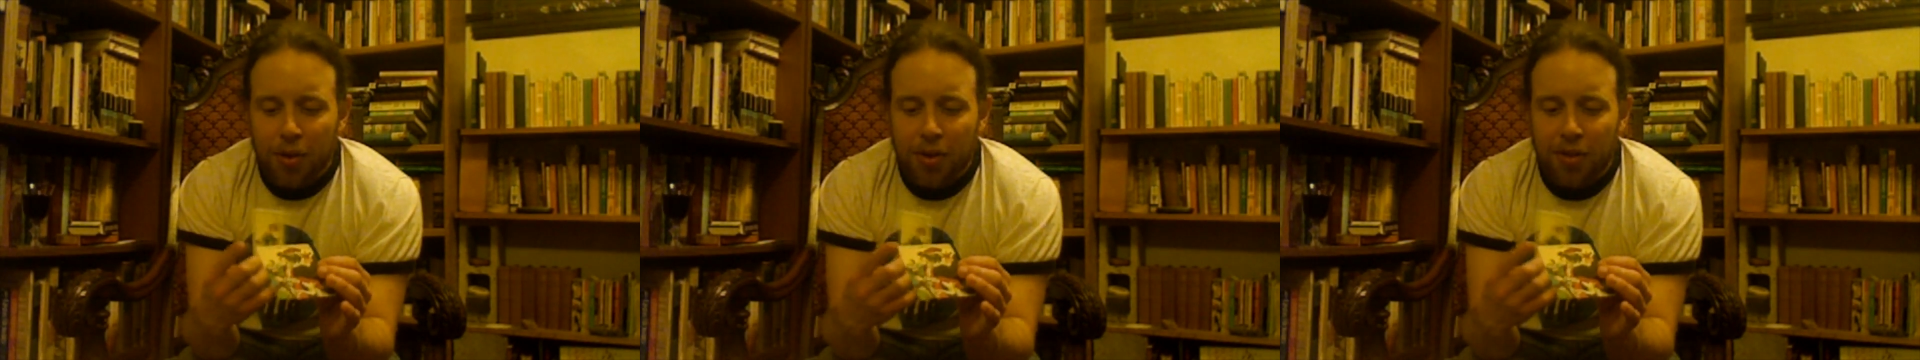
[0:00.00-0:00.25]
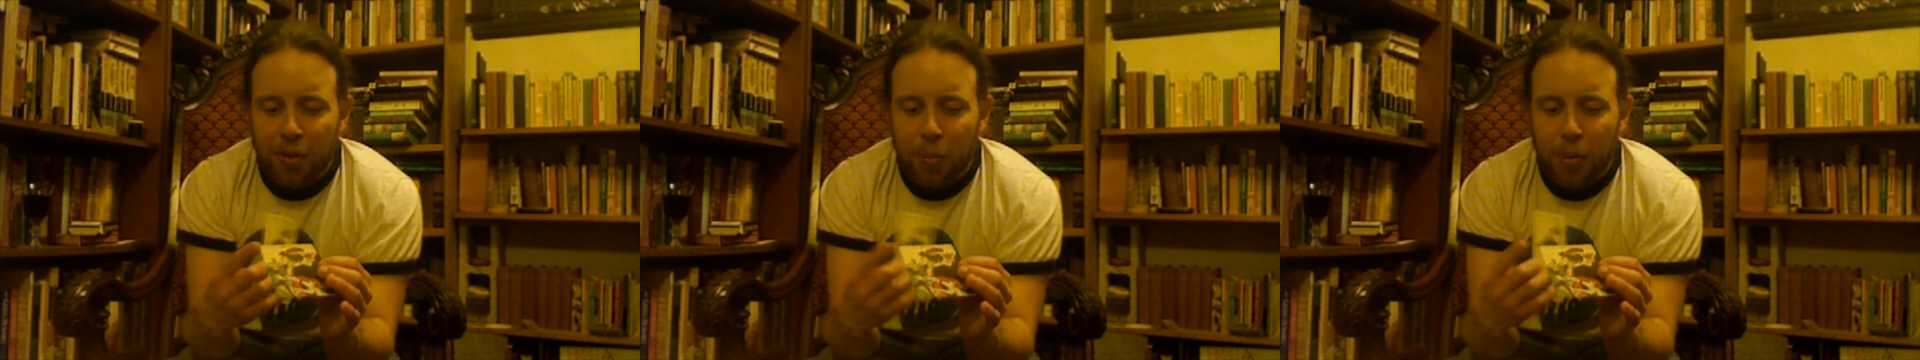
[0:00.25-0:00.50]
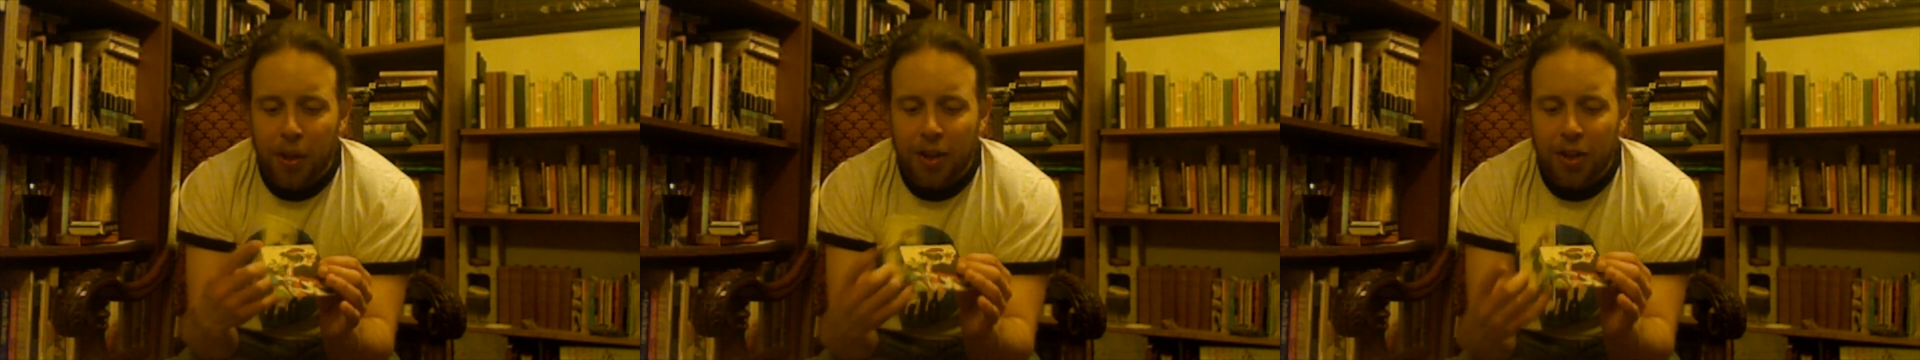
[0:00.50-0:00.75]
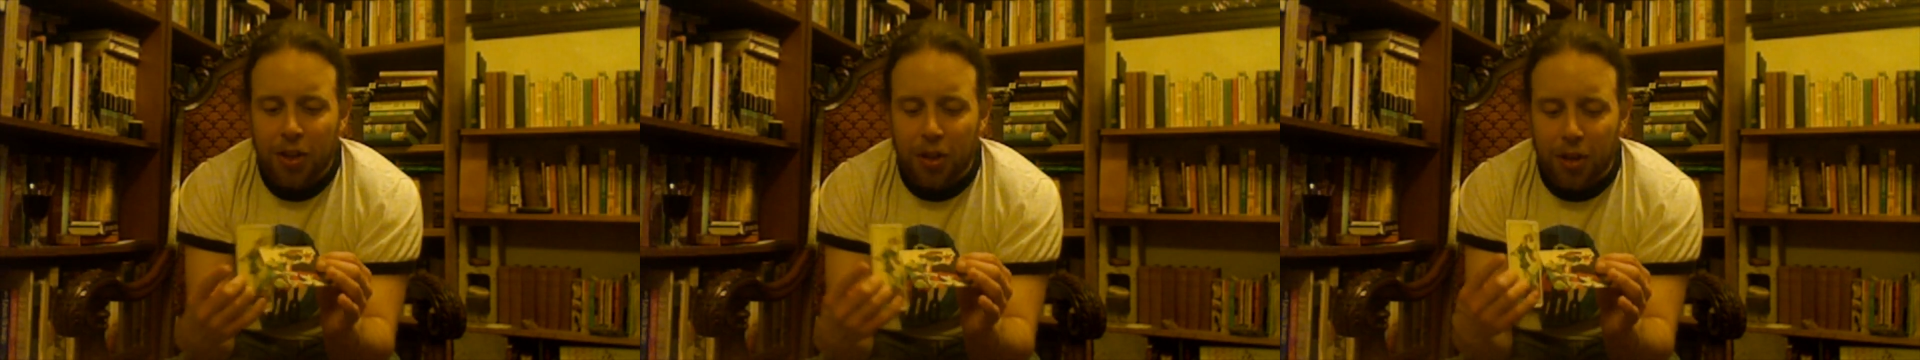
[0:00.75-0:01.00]
of the
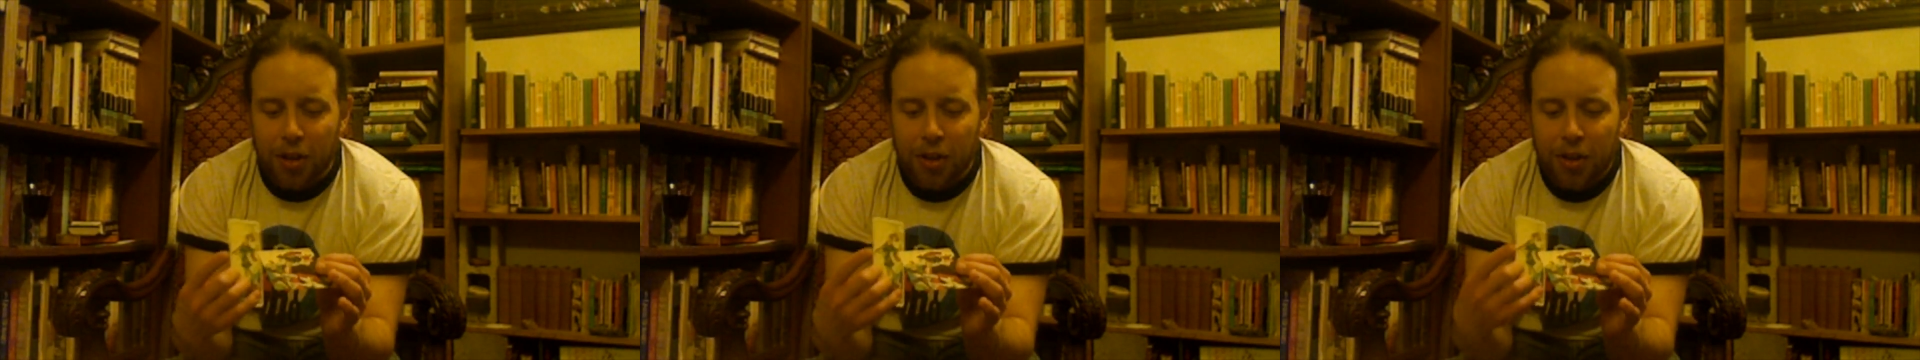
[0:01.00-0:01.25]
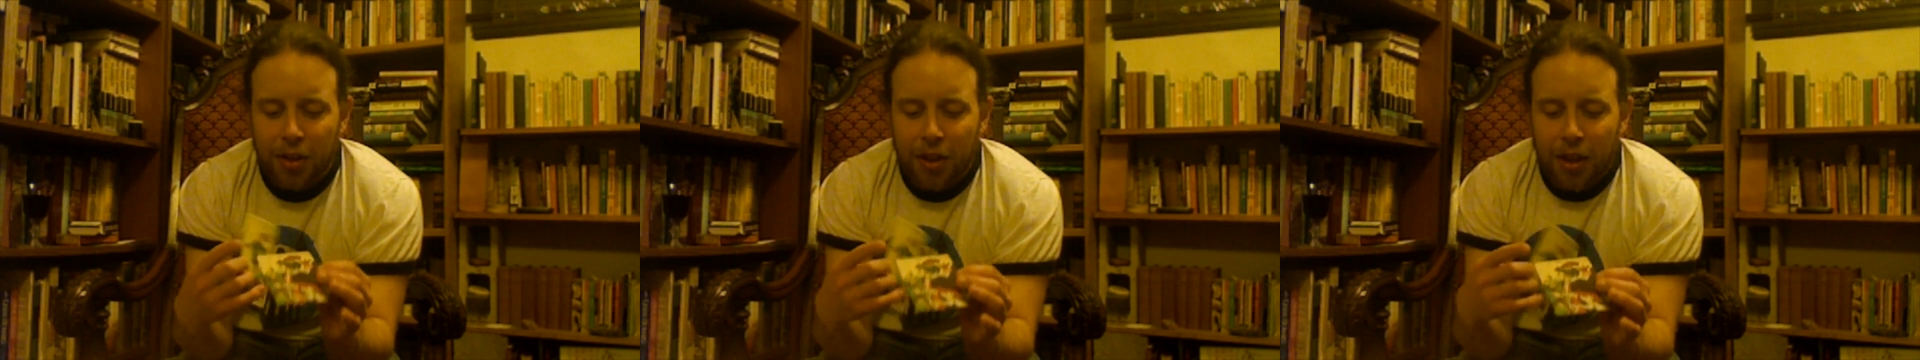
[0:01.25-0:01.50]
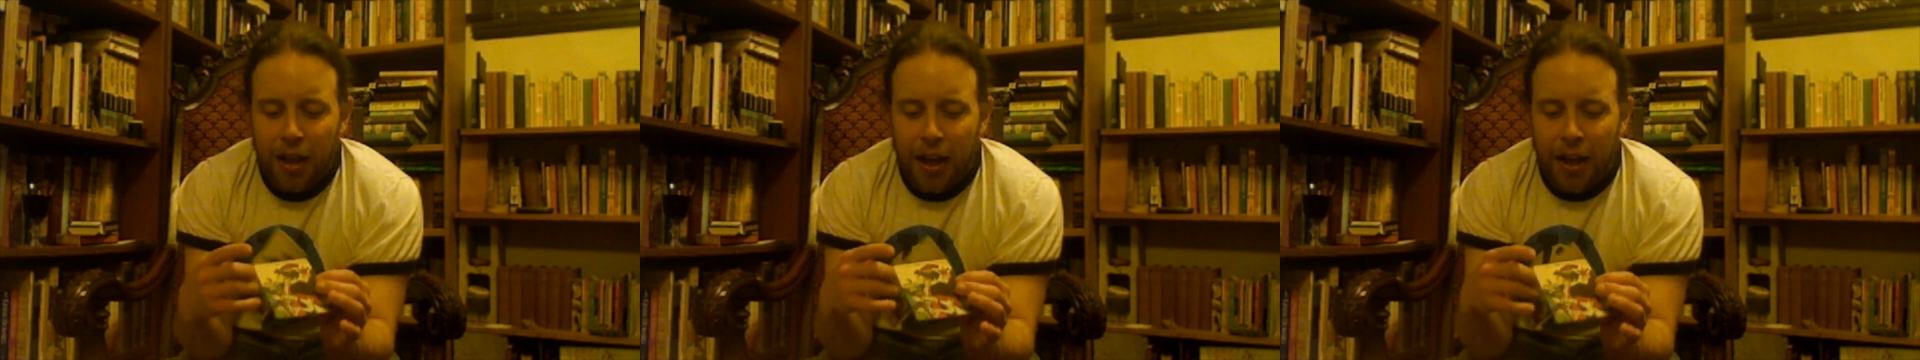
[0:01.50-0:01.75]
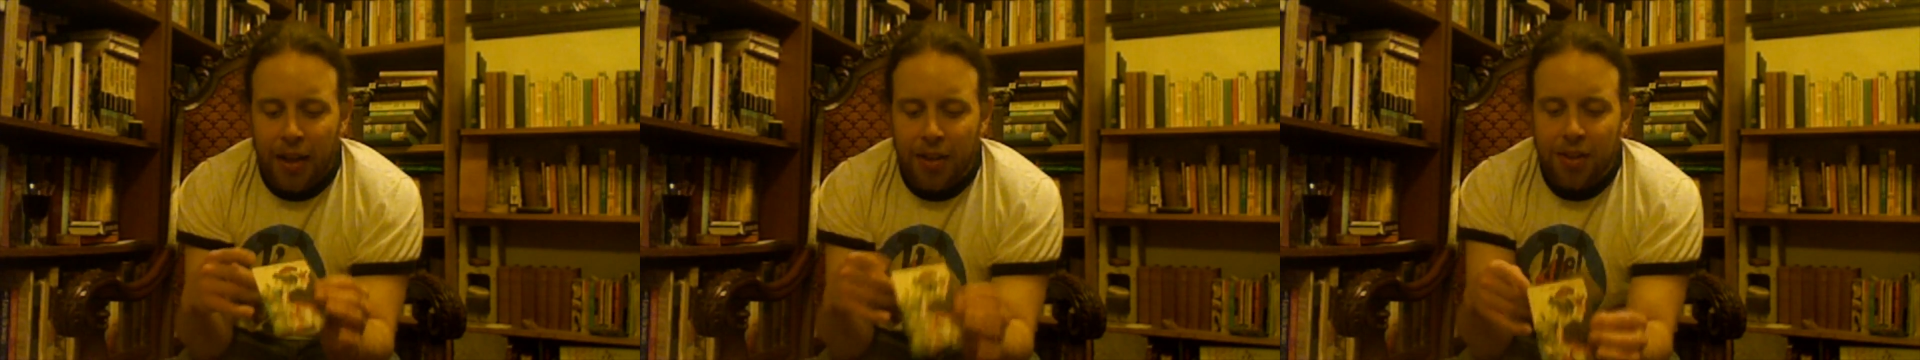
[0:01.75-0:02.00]
picture,
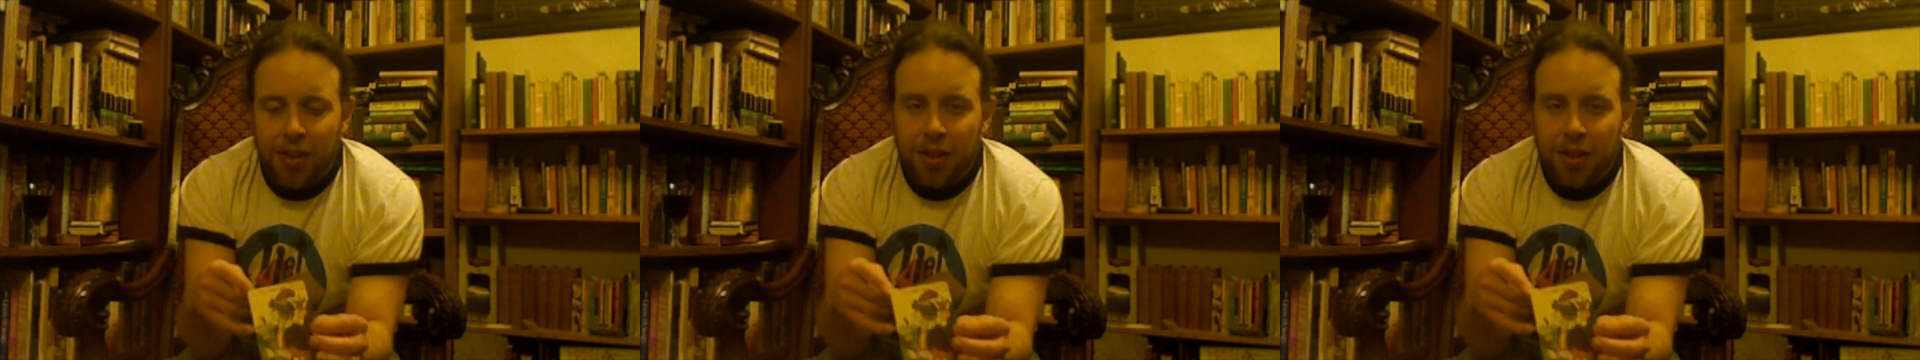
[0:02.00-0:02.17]
and